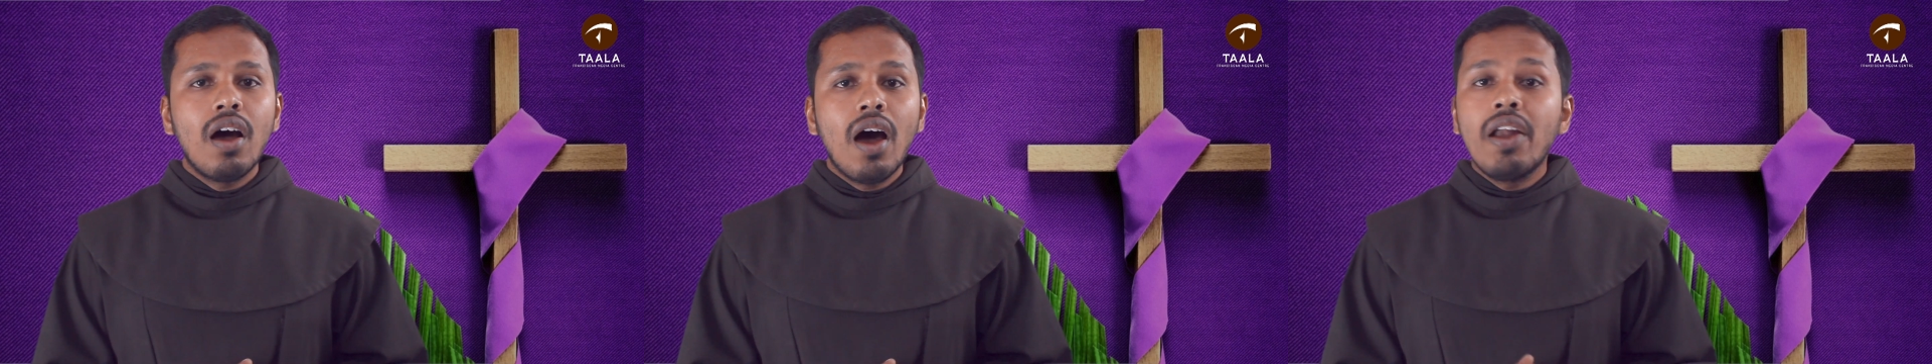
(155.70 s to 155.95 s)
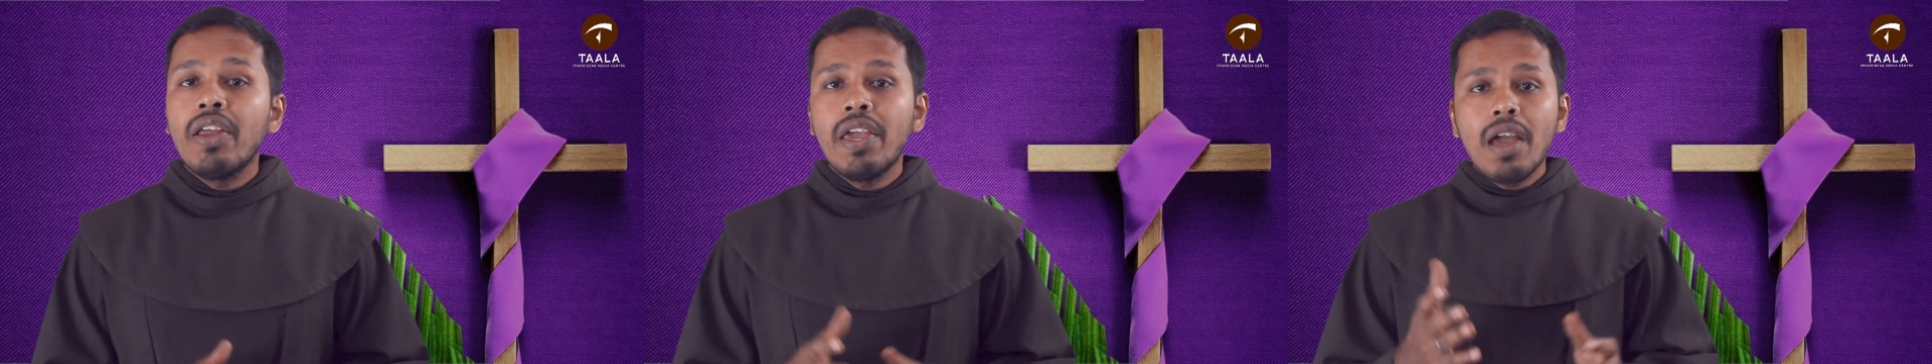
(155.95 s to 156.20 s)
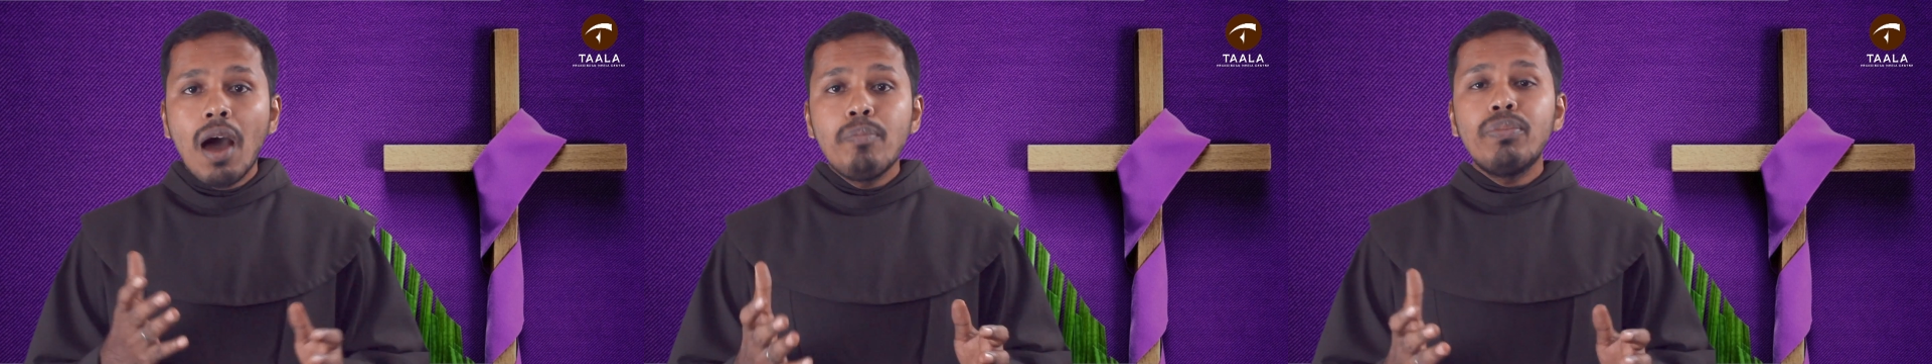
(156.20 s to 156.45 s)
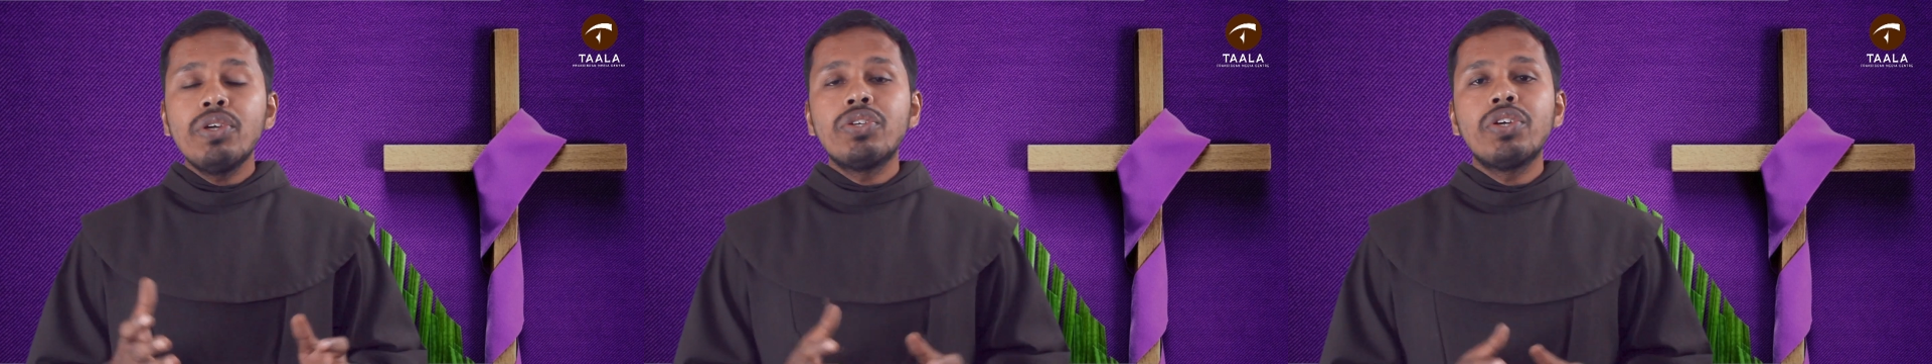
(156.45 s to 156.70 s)
and he
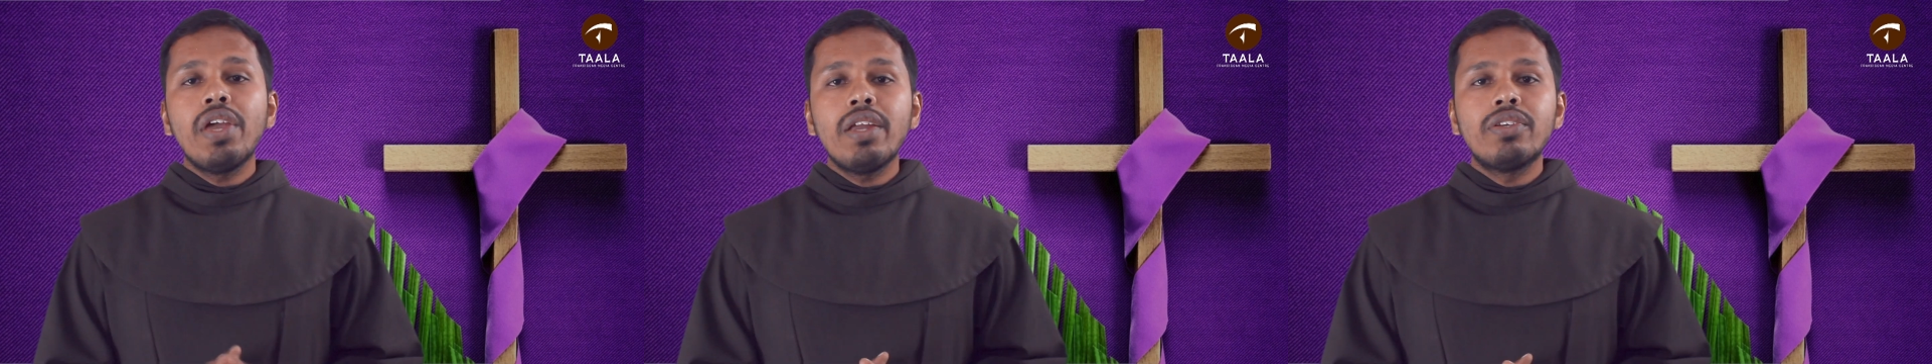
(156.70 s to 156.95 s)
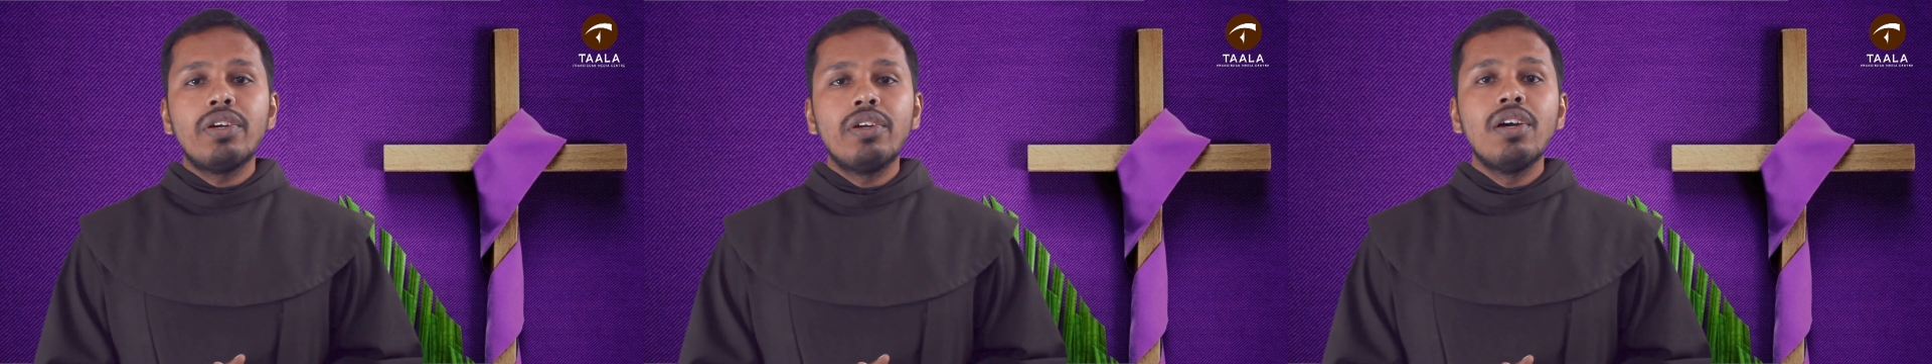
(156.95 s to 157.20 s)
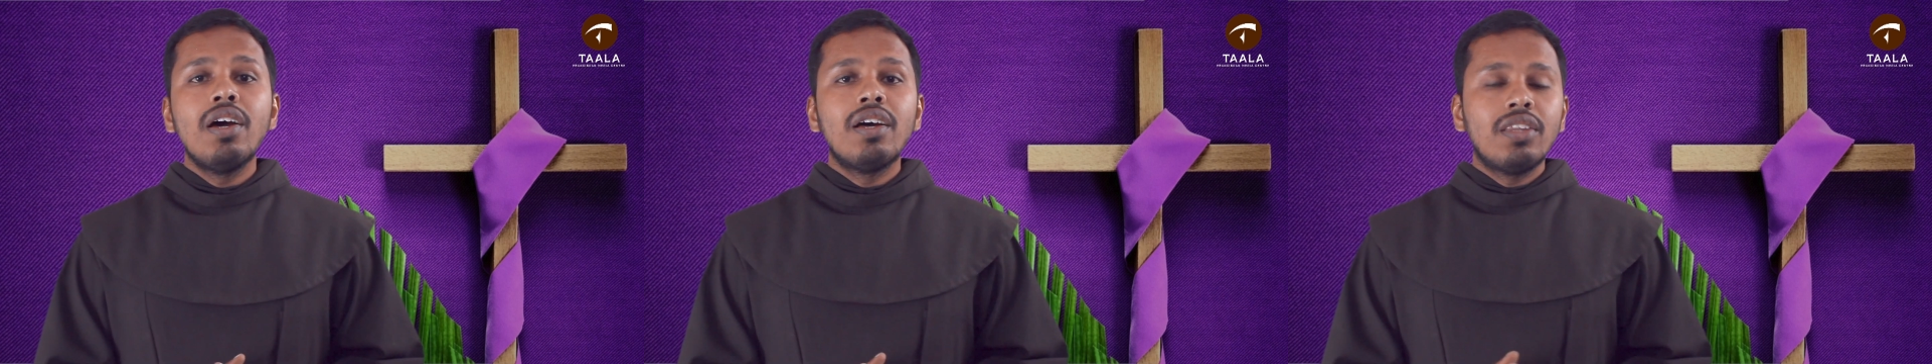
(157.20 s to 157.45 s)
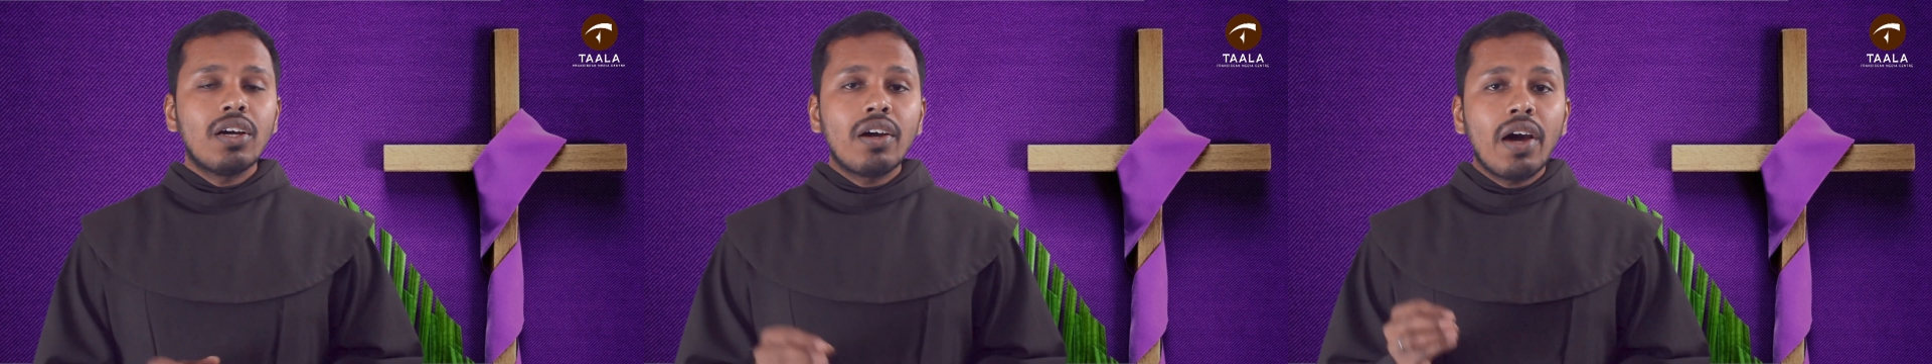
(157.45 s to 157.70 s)
appreciated
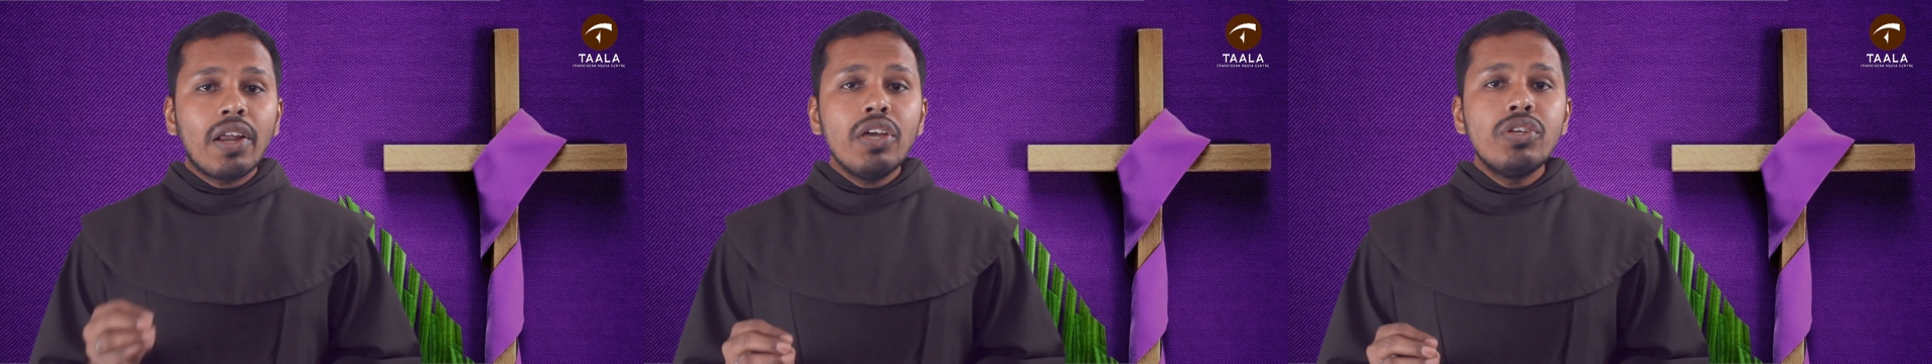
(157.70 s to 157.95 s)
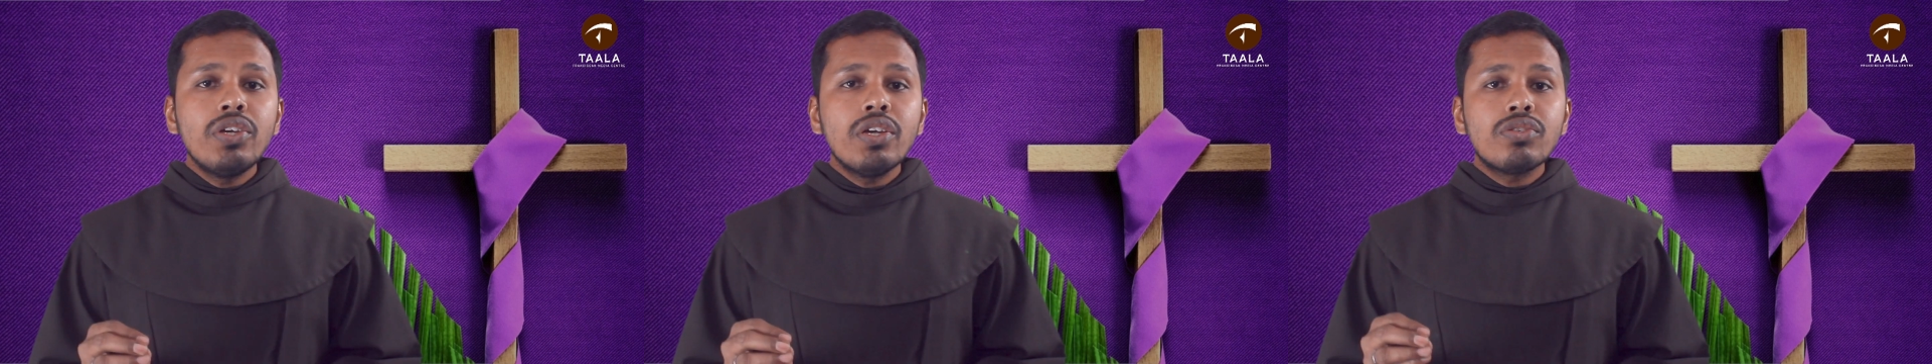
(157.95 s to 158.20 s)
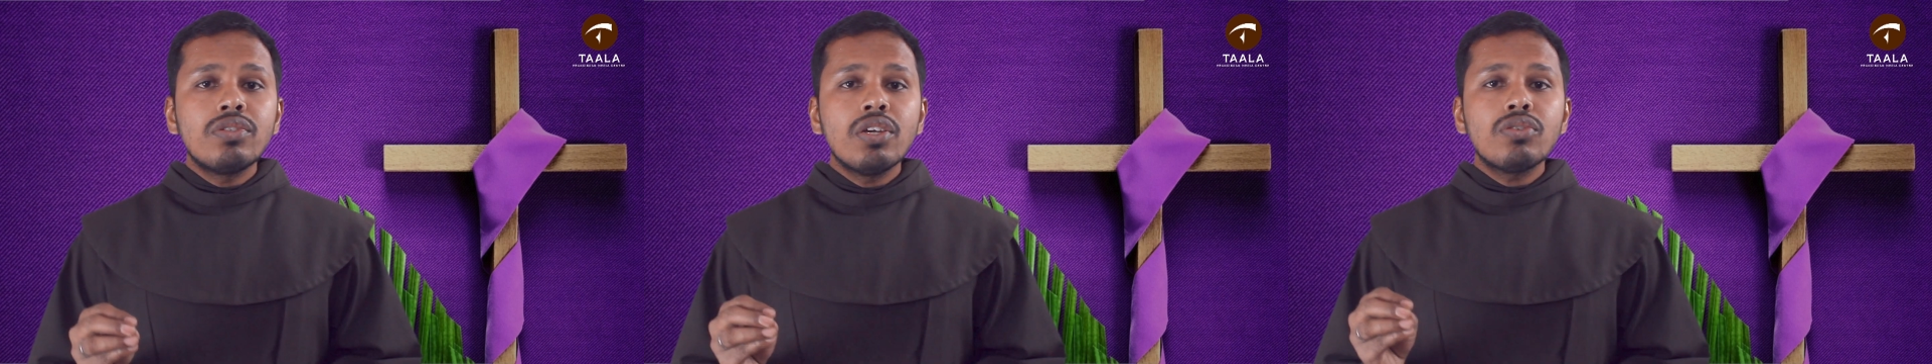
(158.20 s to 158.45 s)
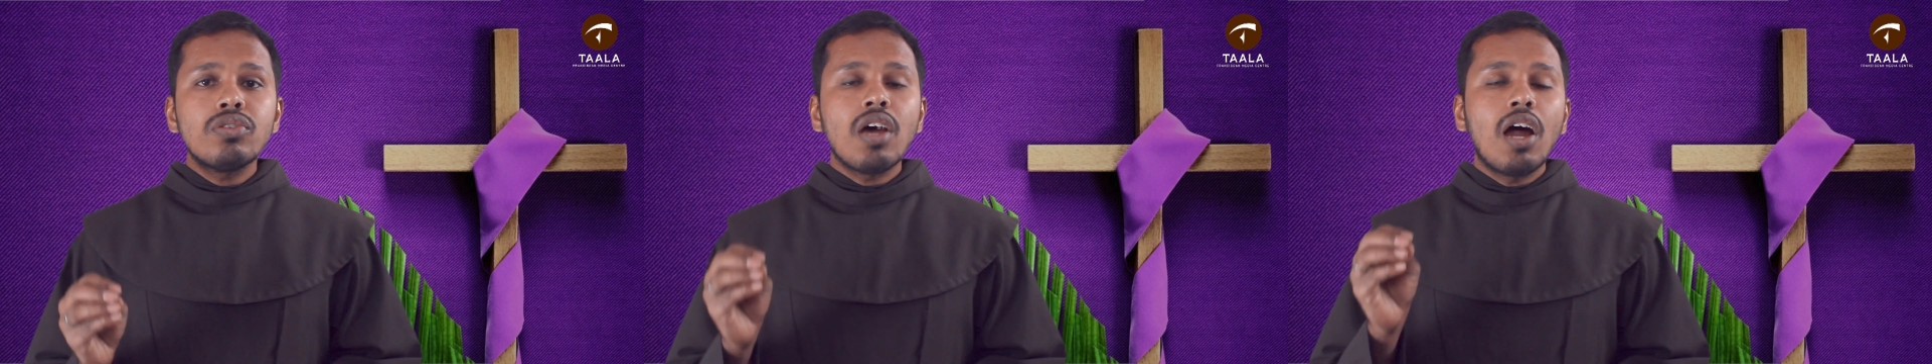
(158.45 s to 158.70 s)
the courageousness